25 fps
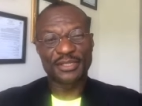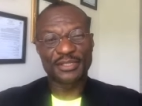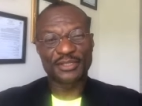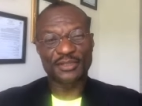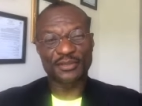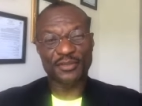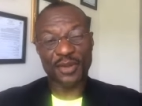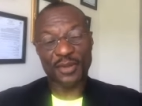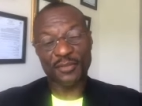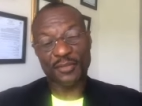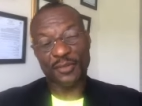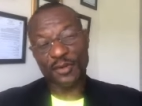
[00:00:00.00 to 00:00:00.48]

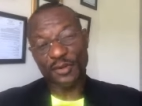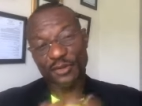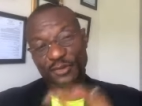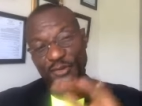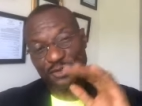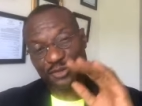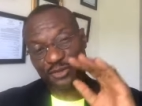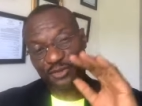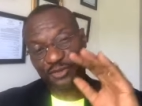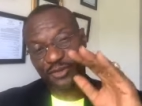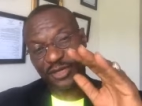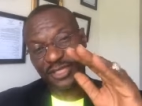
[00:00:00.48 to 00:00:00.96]
So I'm going
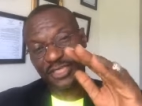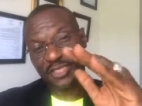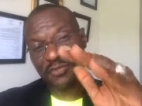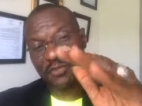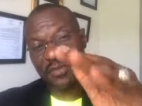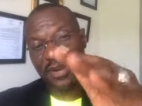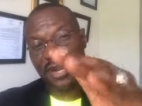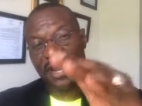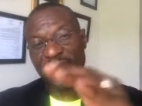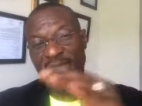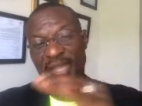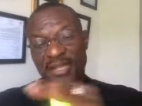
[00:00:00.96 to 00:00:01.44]
to stretch
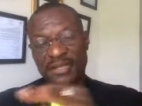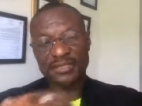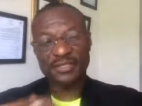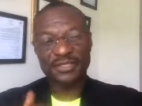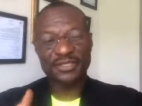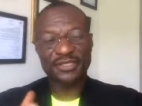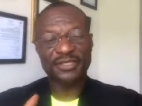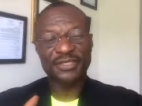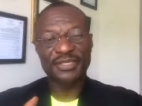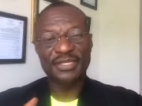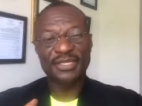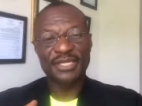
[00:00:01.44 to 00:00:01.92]
my
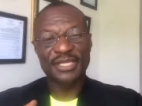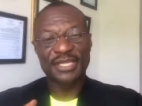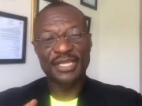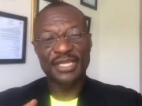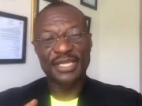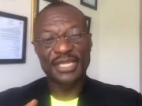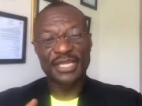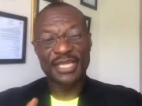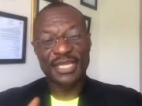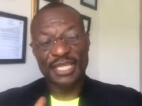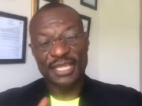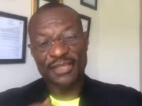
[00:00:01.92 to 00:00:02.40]
hands
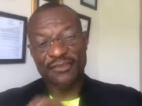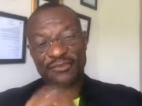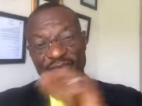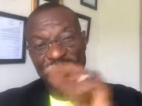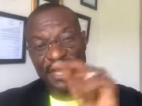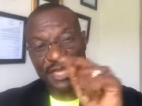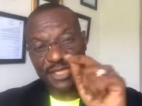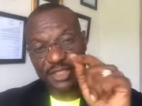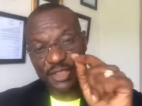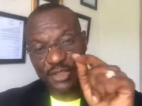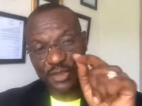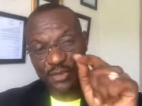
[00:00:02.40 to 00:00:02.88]

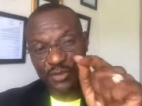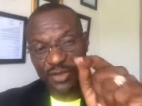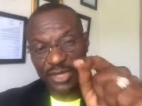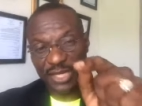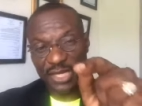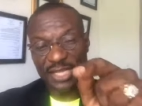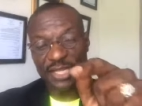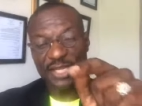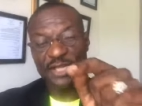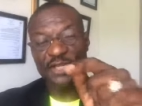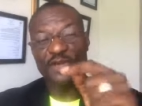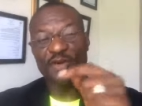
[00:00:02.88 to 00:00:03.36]
even as you
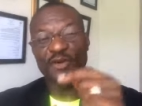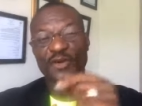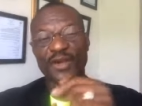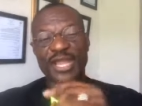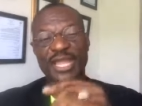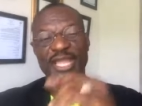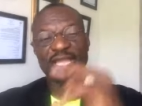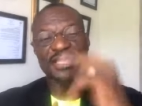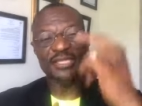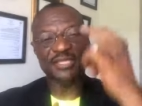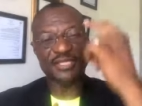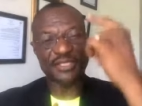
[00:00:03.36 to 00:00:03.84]
lay your
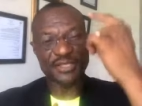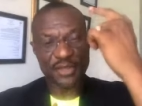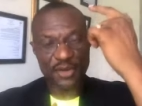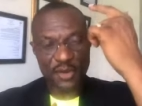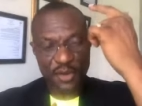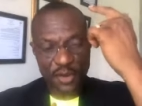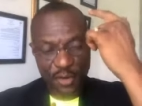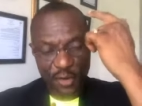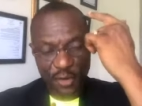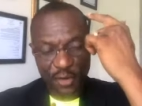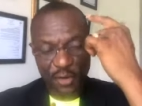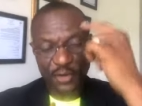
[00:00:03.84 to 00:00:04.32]
hands
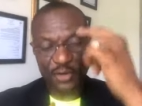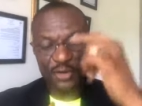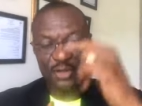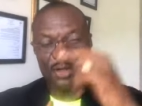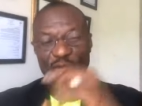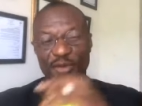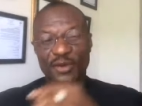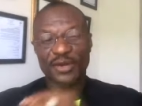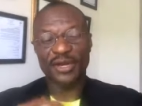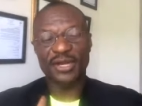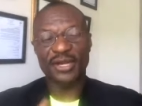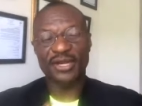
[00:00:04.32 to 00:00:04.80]
on
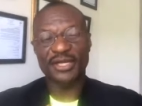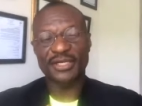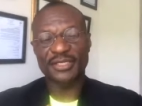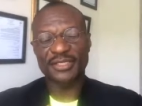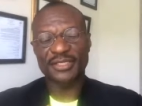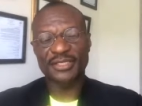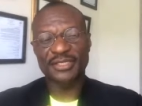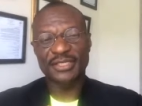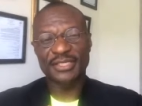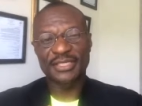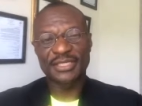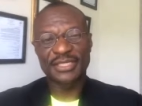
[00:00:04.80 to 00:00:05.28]
your head.
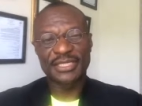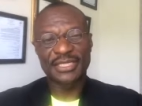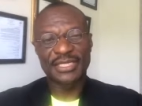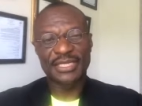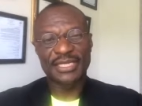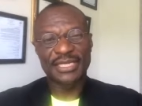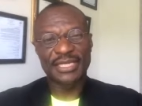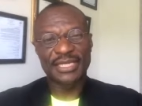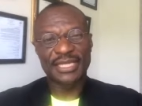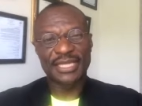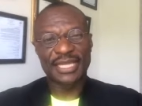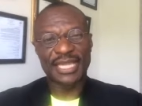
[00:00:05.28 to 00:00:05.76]

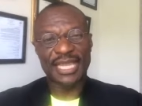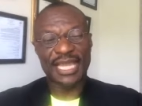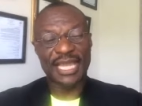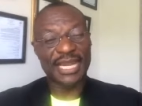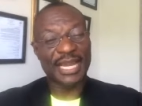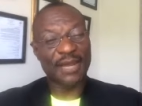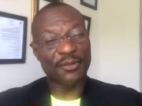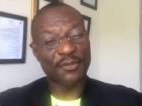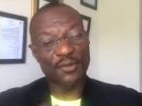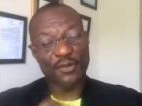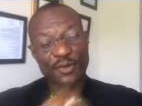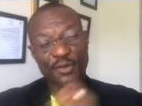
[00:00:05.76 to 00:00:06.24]

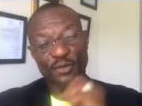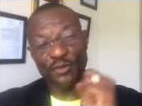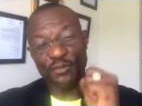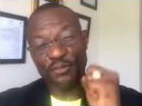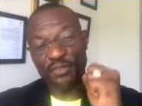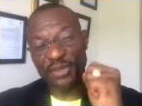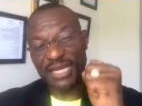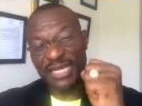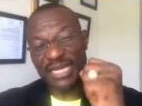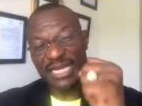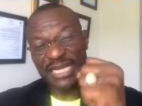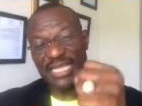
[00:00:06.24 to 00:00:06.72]
And I'm going to
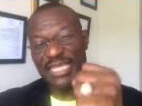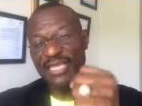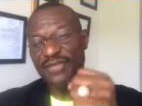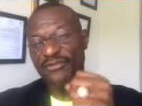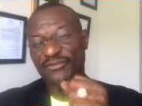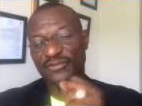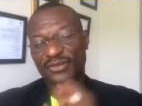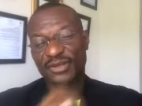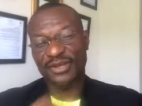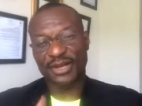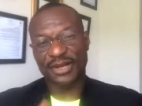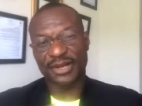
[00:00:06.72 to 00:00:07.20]

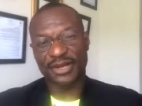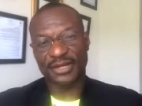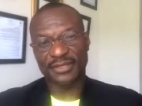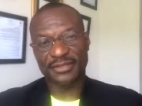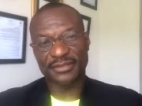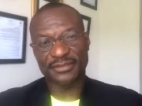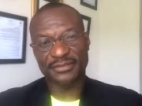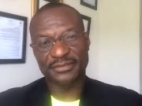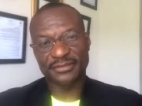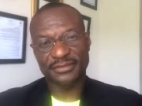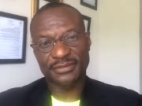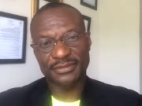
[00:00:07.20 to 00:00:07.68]
believe God.
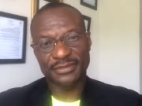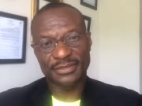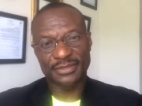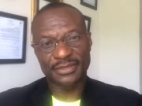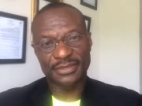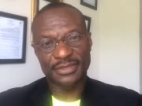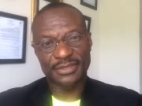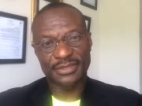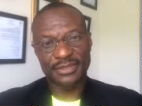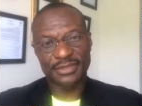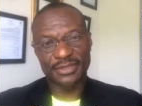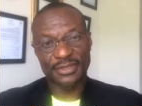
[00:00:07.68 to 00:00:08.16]

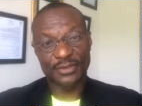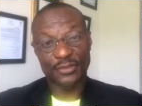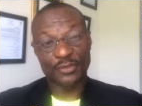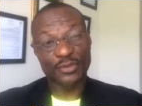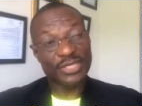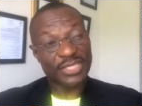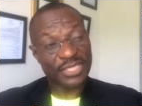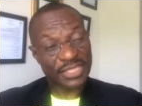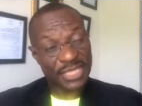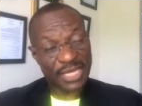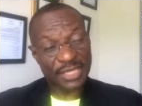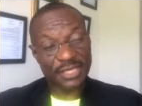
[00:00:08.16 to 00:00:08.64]

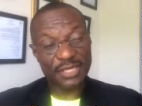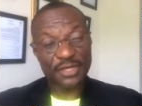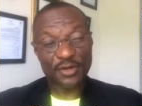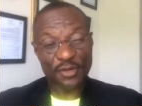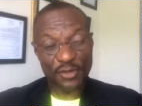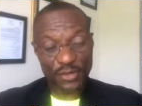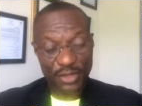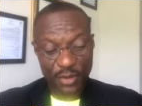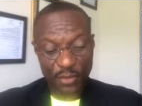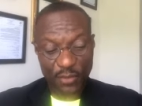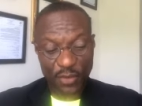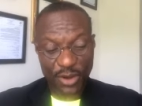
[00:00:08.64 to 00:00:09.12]
We're standing
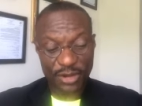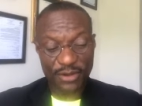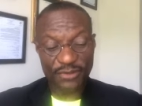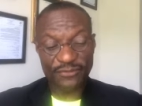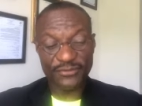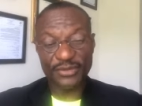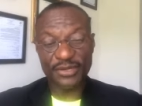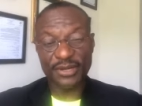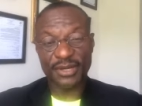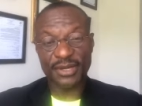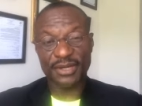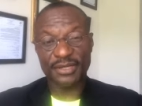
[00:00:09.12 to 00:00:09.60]
on the word
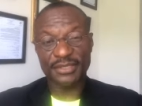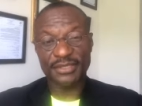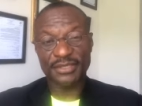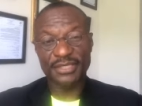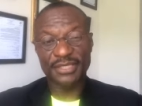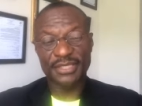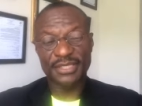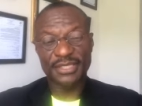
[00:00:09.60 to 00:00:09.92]
of God